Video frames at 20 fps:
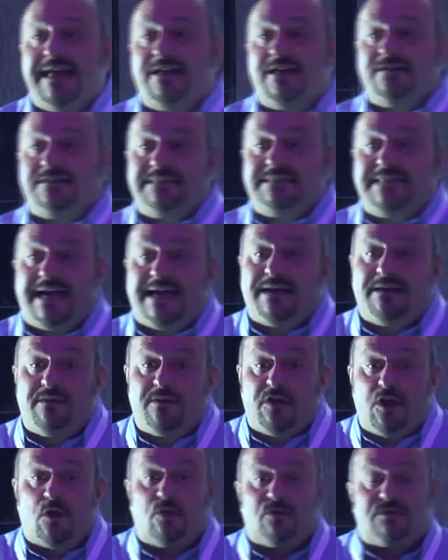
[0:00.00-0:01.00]
else
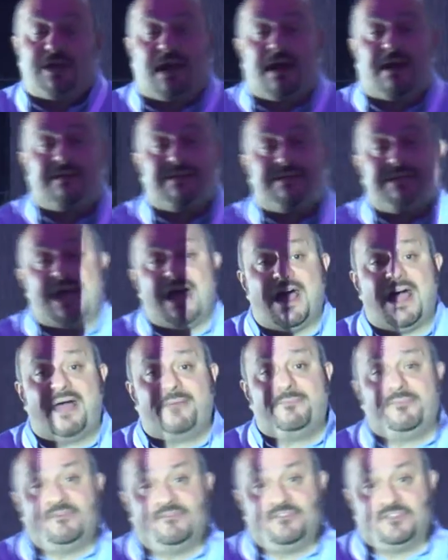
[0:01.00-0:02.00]
that goes on
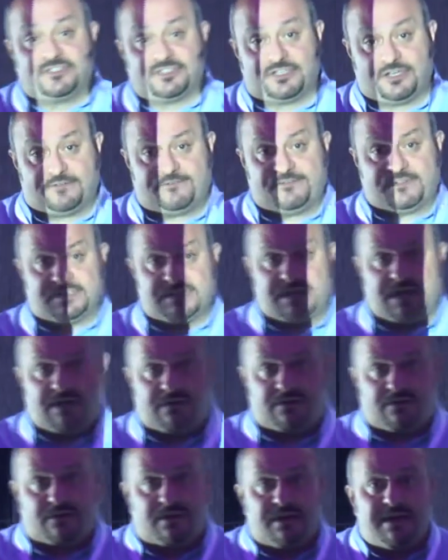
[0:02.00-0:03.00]
top of the surface
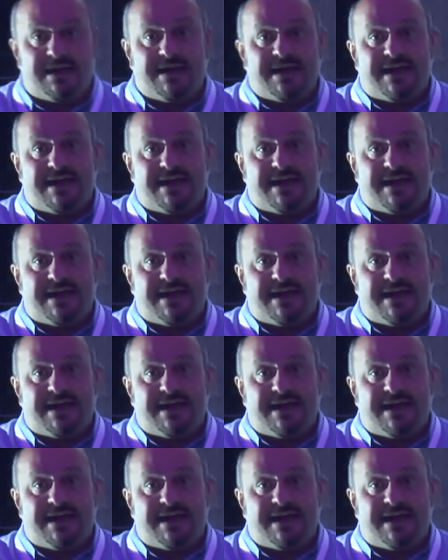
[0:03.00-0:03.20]
color